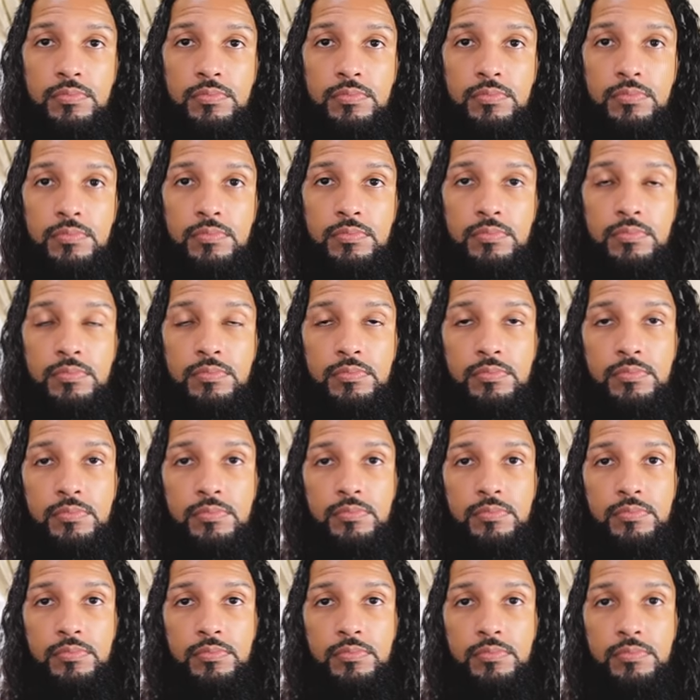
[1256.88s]

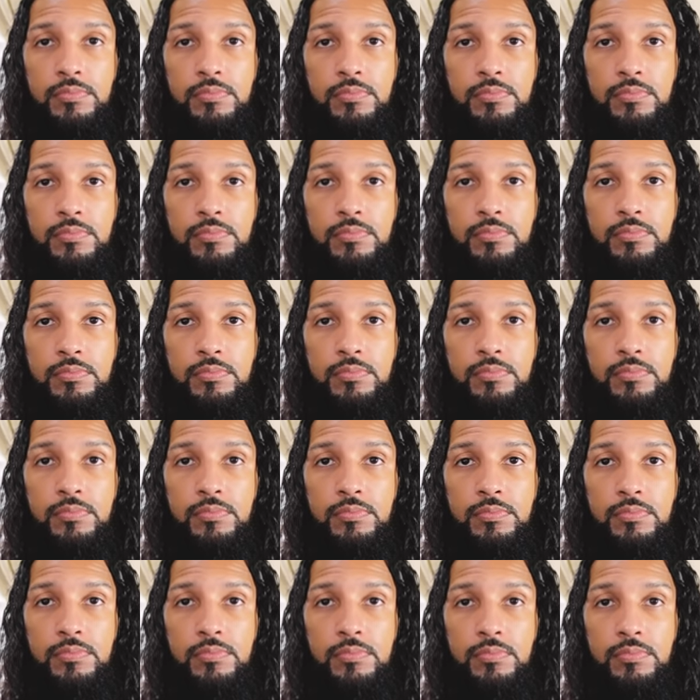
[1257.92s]

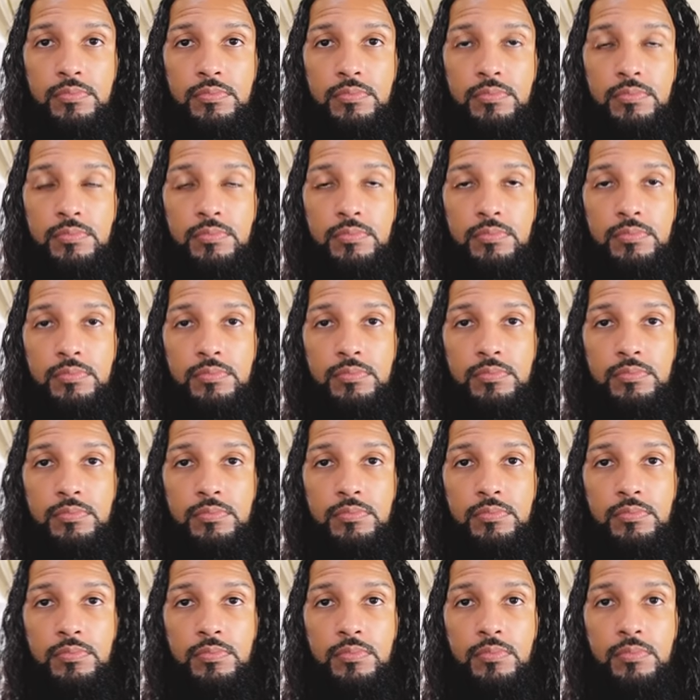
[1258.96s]

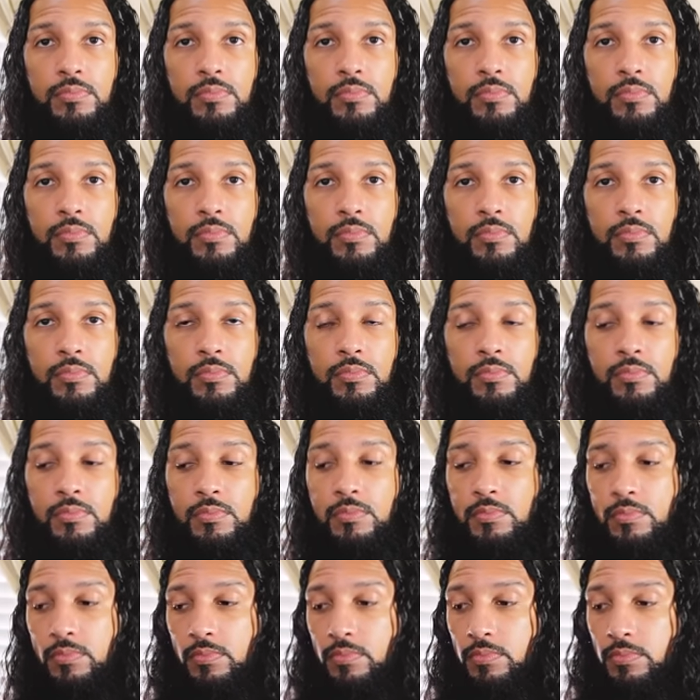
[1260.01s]

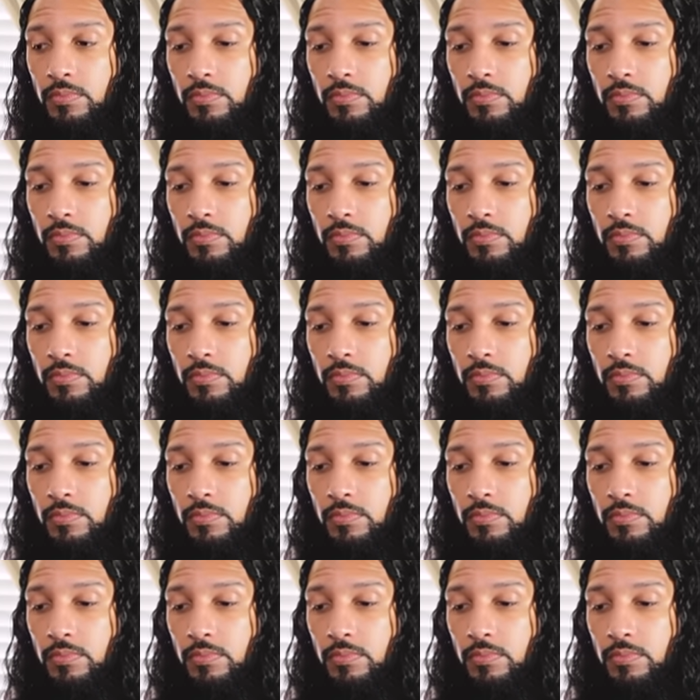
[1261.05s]
The person shown says nothing.